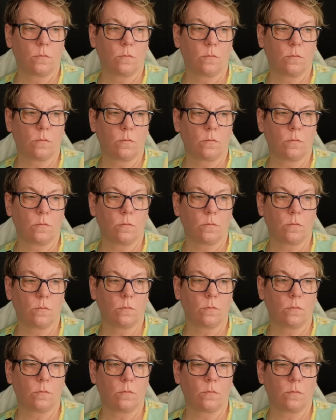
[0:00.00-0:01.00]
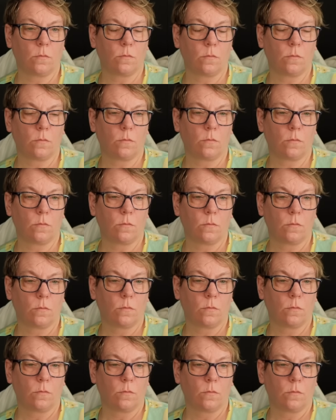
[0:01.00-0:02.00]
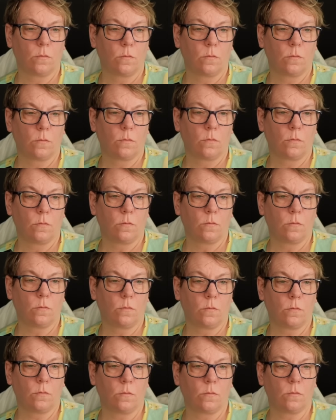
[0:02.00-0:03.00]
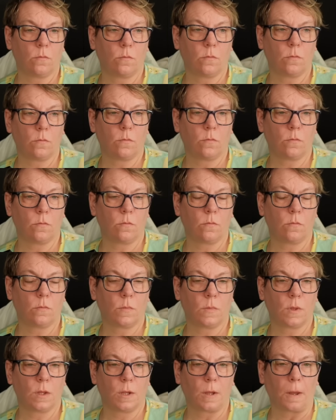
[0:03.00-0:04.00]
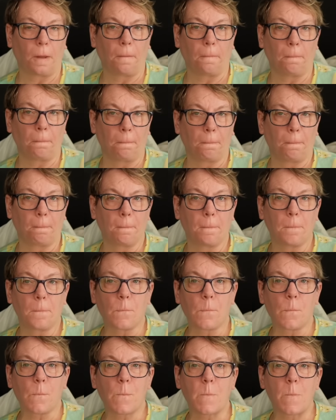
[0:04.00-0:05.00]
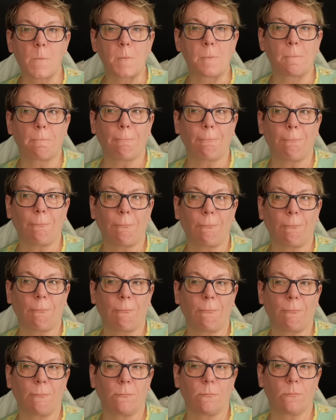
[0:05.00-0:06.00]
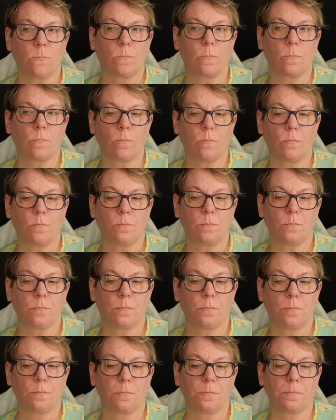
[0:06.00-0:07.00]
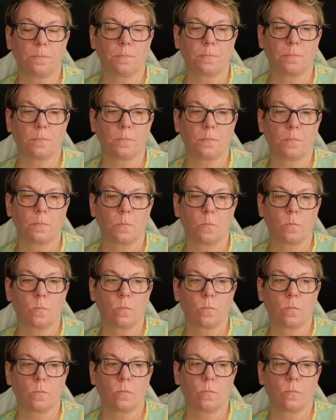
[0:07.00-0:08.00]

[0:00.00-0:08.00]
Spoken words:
No words are spoken by the person on screen.